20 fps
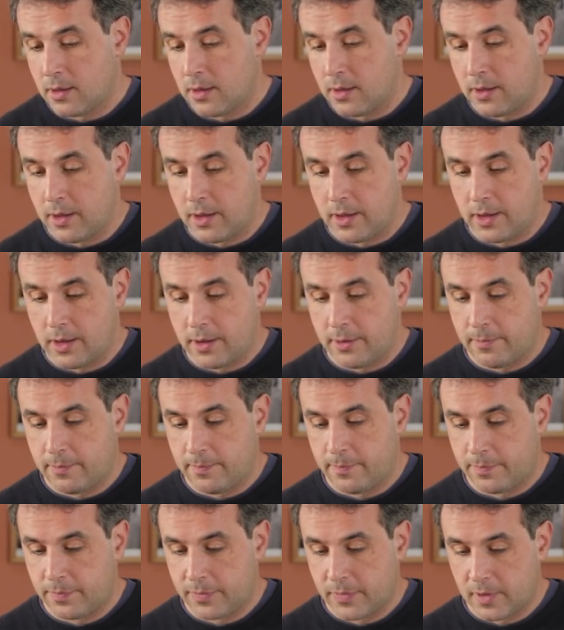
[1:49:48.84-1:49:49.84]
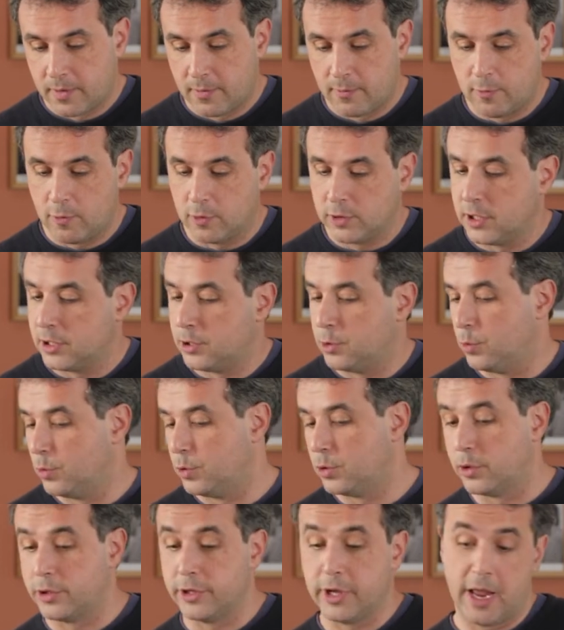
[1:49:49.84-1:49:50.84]

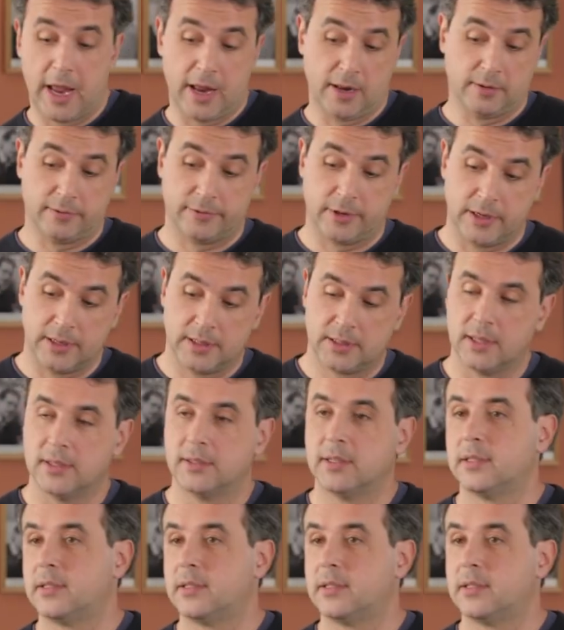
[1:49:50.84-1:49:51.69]
42-38, for instance.